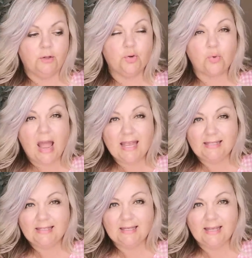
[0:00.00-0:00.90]
dry
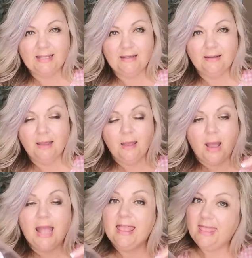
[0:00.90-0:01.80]
skin.
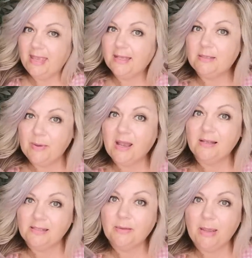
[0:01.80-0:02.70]
I think it's
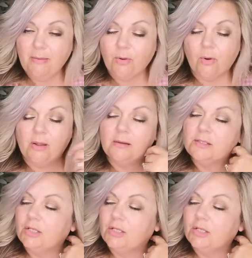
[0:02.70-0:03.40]
because of the baby oil.